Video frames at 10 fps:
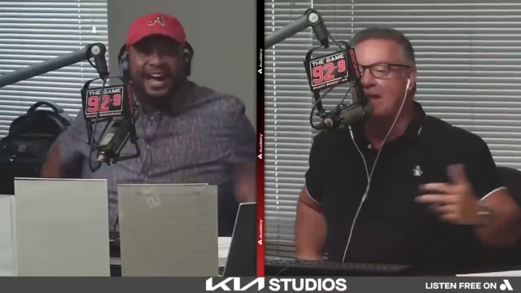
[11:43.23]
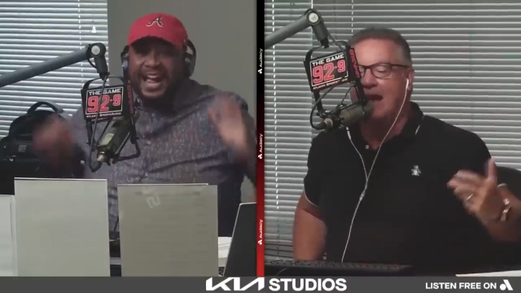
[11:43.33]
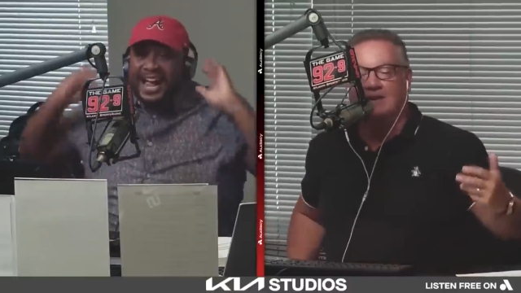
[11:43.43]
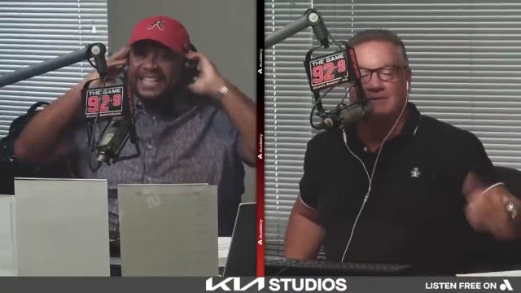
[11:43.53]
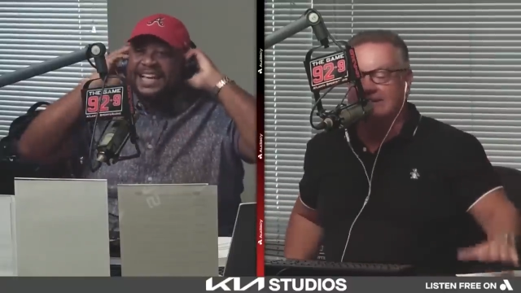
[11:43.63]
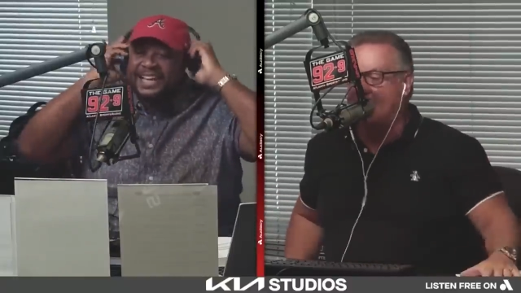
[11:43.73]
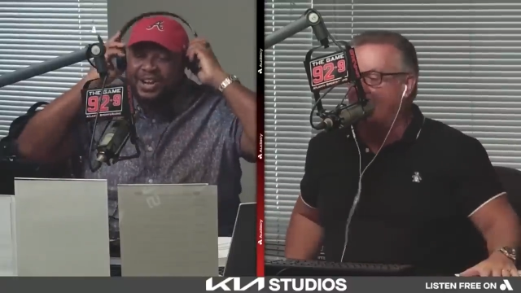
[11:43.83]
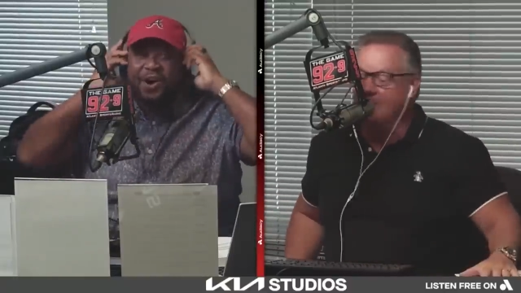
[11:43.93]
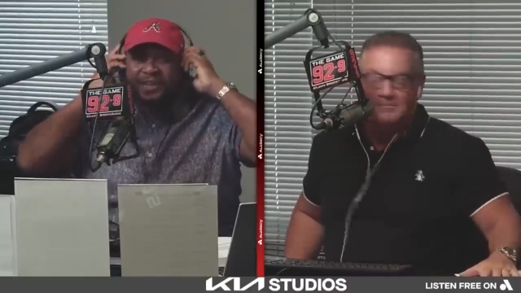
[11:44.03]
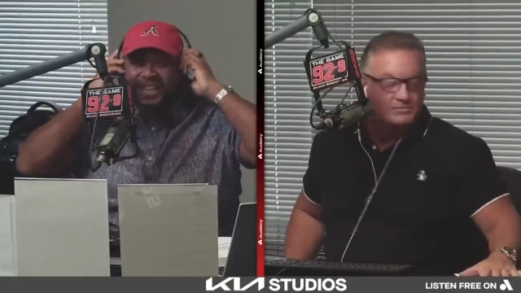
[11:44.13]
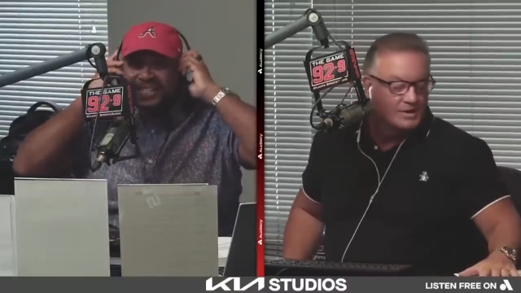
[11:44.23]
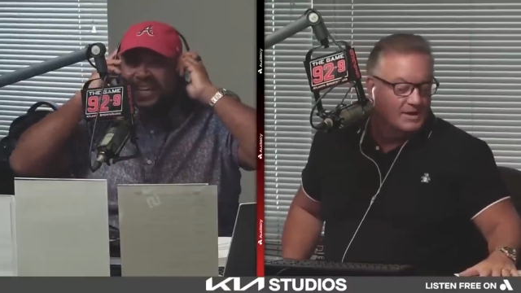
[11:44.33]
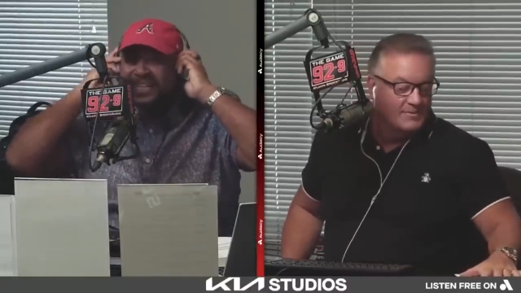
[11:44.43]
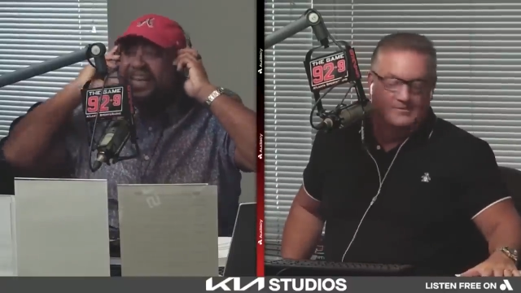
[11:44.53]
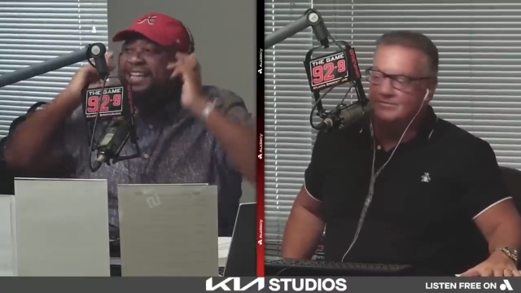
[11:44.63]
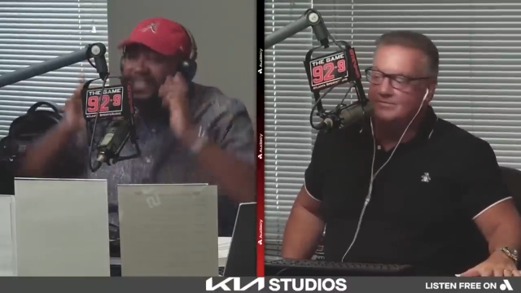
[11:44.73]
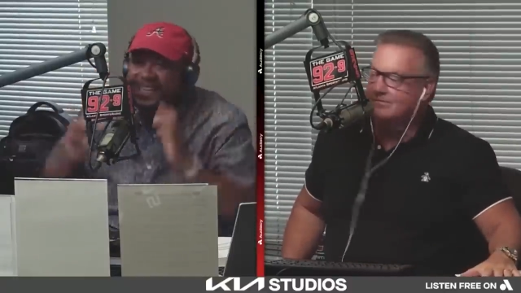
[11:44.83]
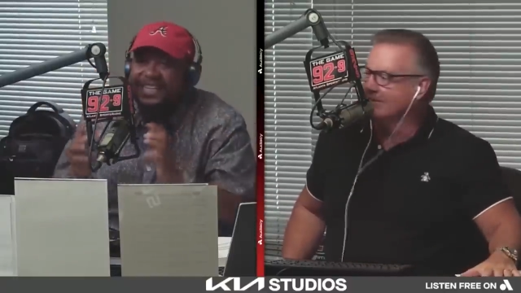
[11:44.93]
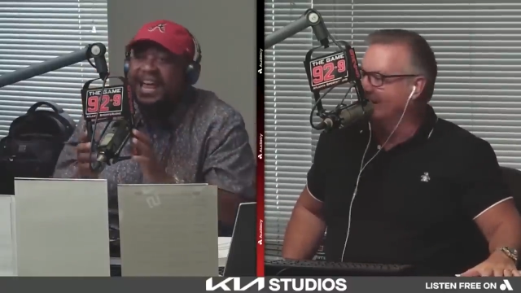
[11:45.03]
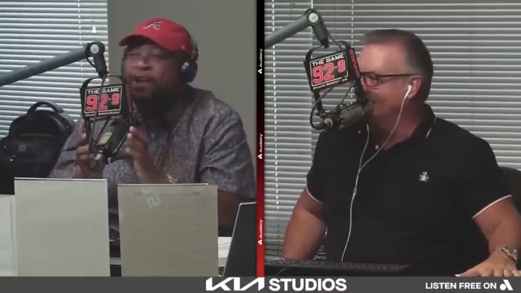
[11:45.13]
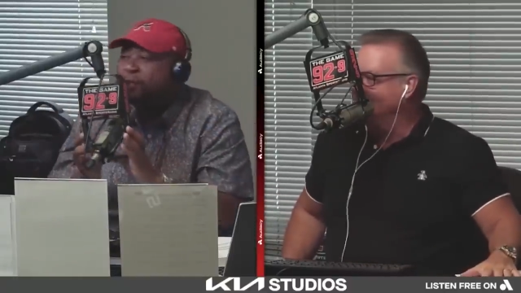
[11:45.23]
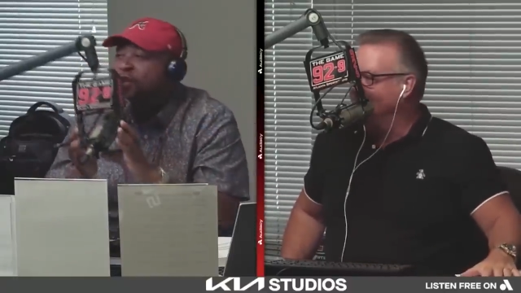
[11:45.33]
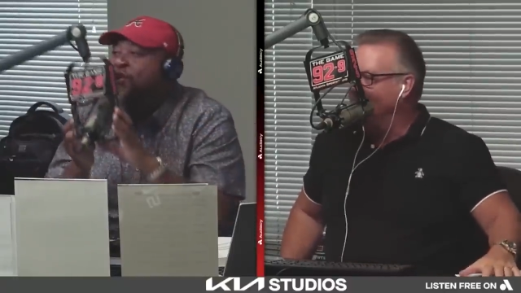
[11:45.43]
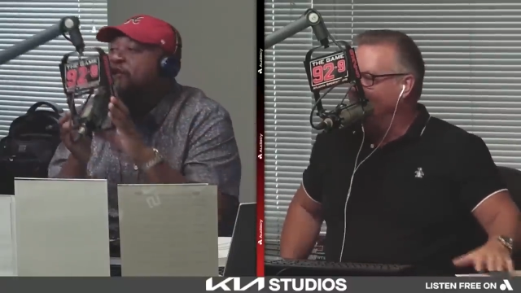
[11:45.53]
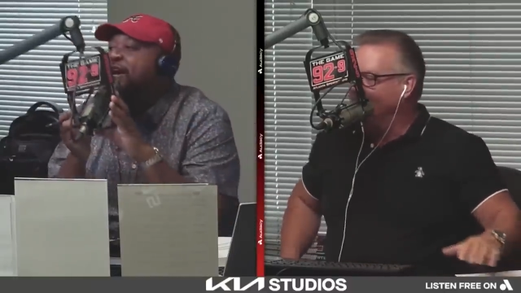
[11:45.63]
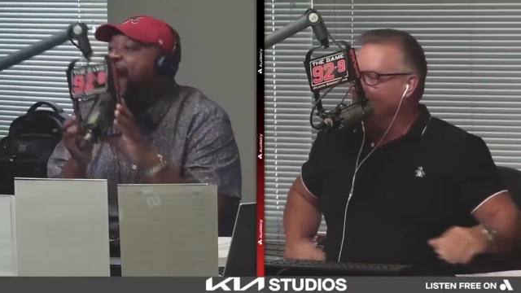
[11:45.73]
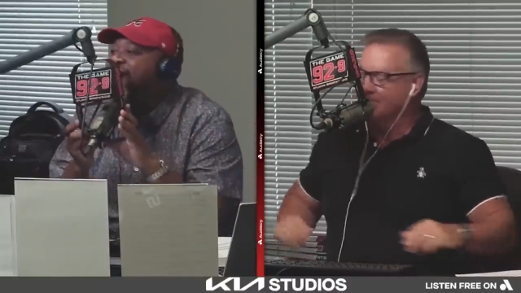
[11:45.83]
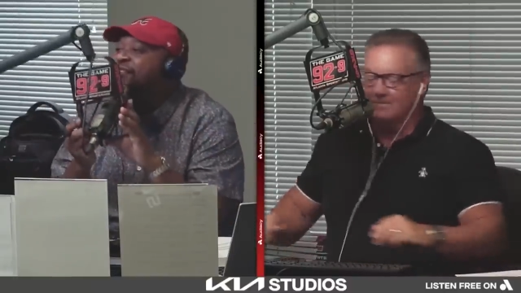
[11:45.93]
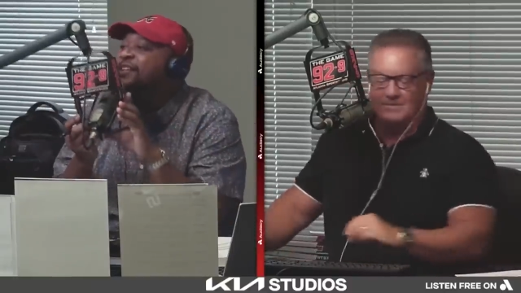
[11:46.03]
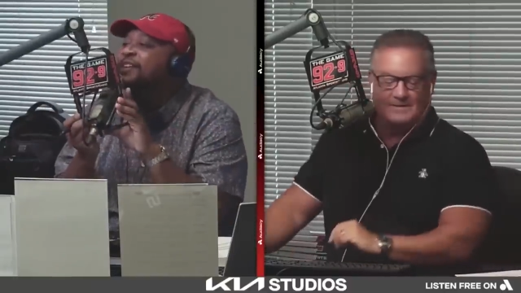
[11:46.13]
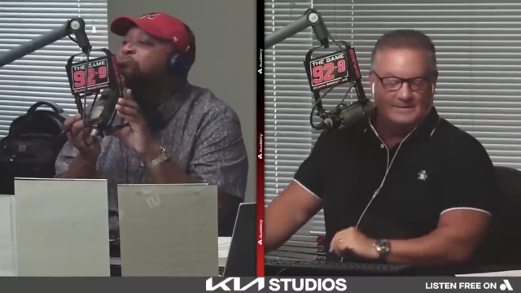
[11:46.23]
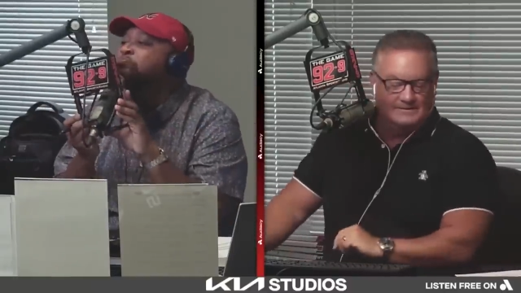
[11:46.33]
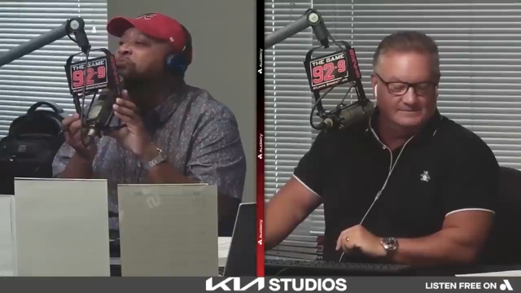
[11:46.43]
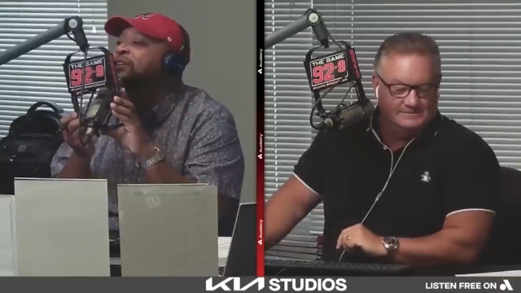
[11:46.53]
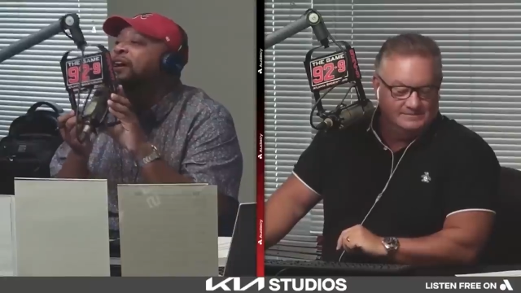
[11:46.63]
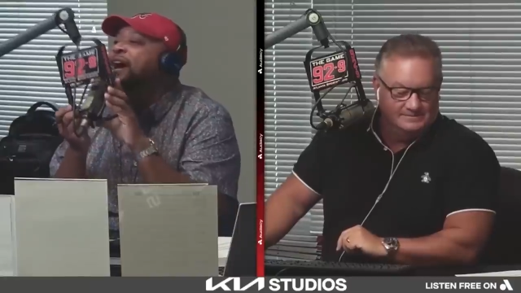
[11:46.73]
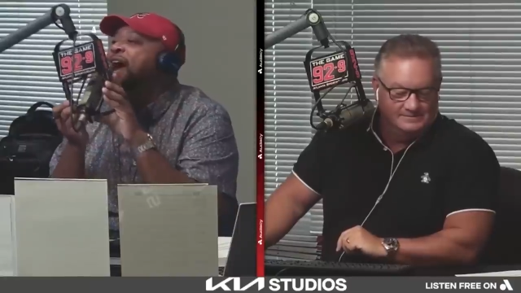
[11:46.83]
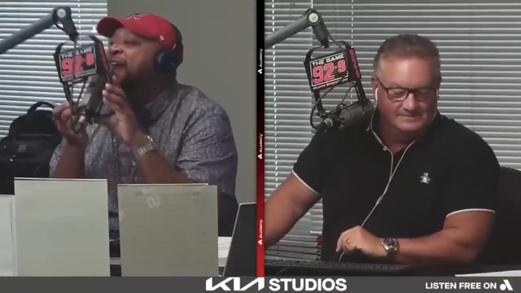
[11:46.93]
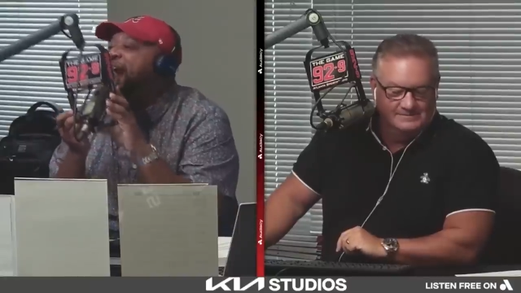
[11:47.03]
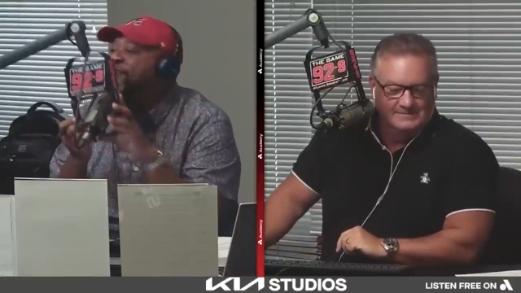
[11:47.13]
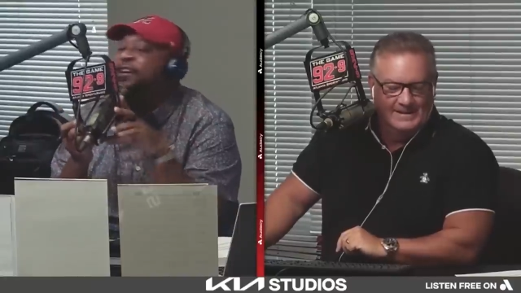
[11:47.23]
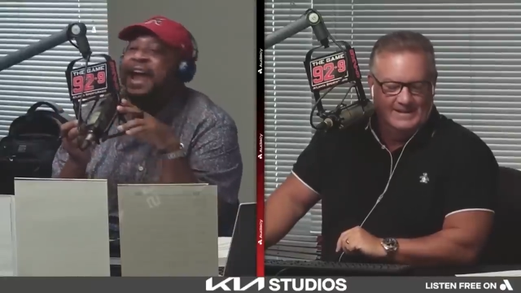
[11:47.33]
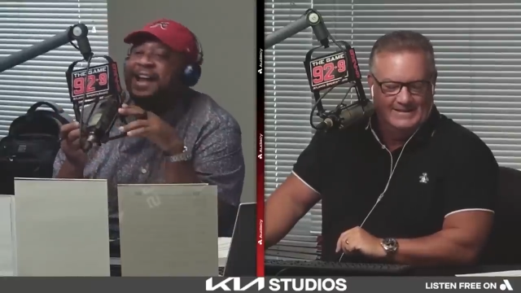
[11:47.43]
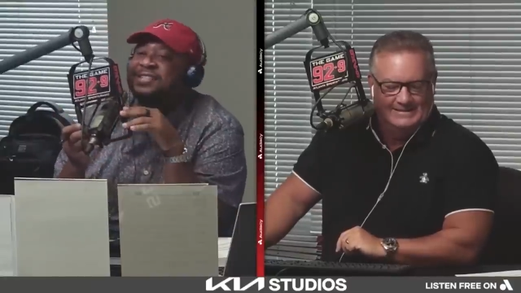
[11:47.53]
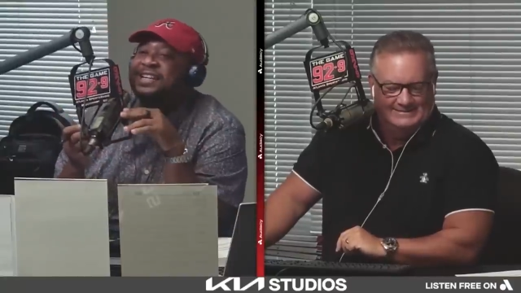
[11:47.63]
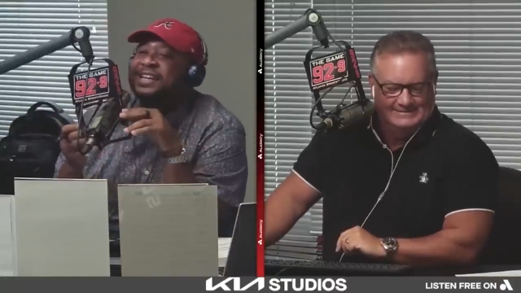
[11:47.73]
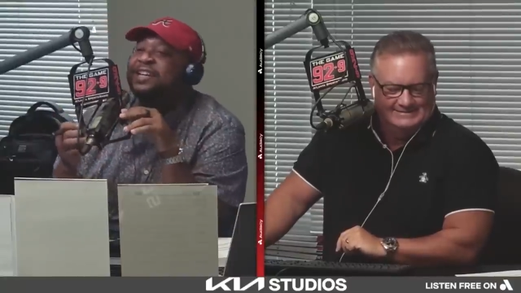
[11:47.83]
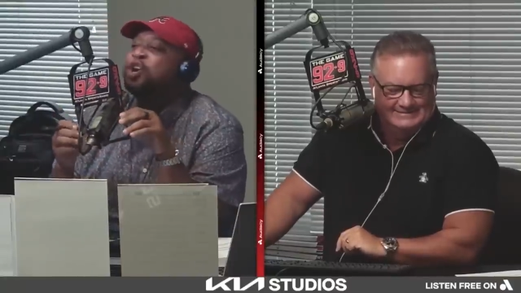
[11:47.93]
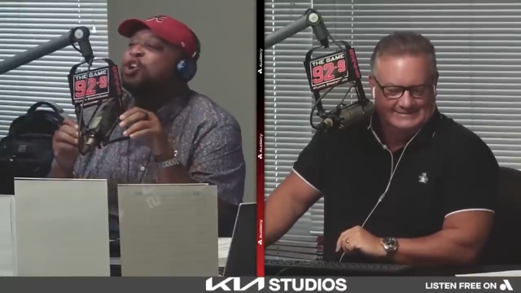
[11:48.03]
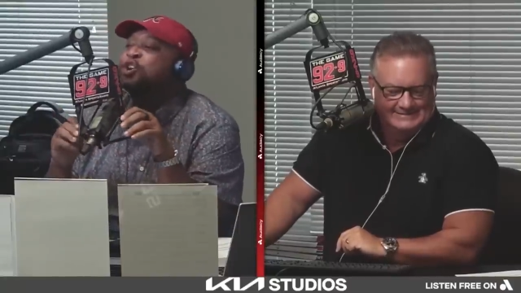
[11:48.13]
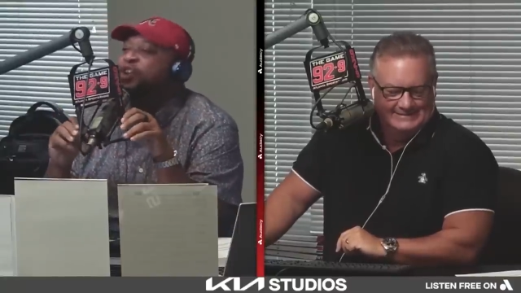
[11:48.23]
Speaker 1: if it, it, don't, you know what this is? Yeah. This is like when you go to counseling, and after counseling, you're